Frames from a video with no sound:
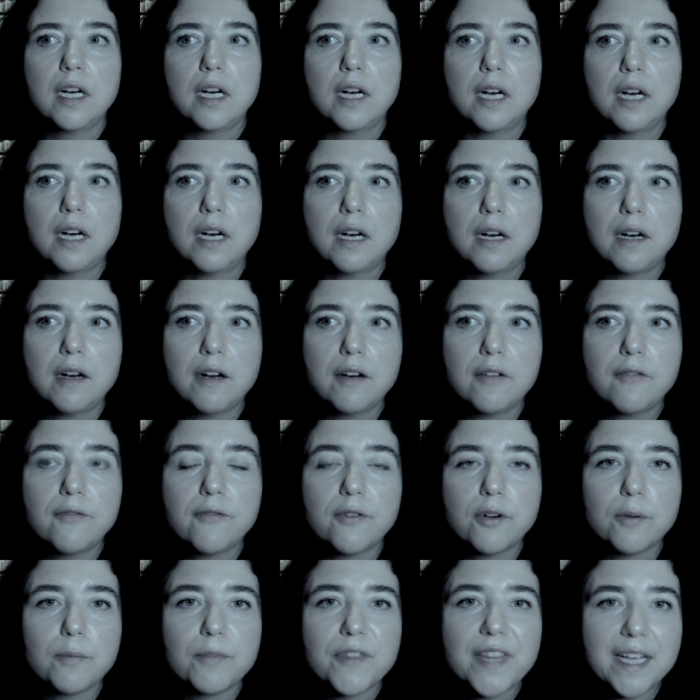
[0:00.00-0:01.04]

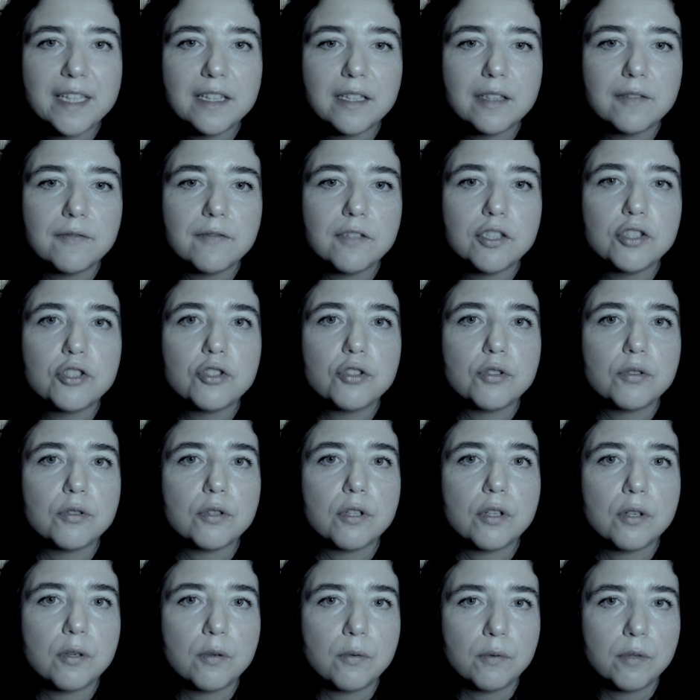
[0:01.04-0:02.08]
from that which you
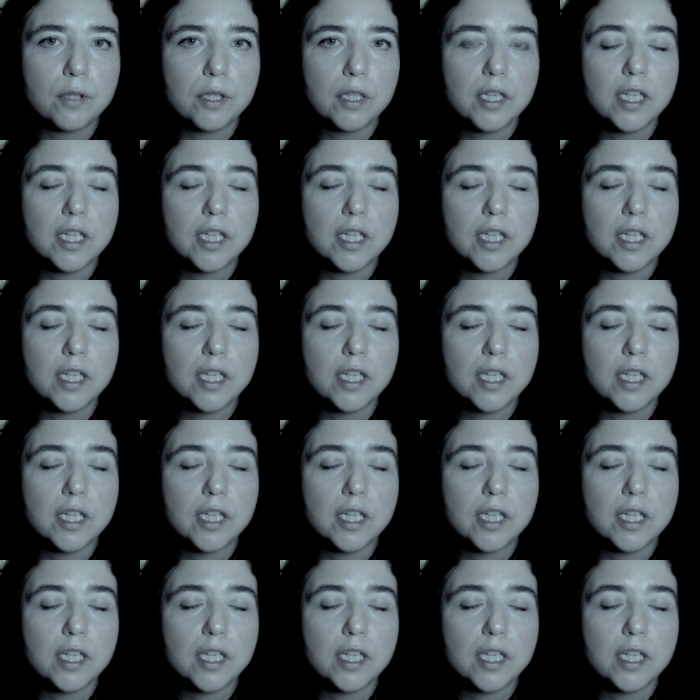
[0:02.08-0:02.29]
know.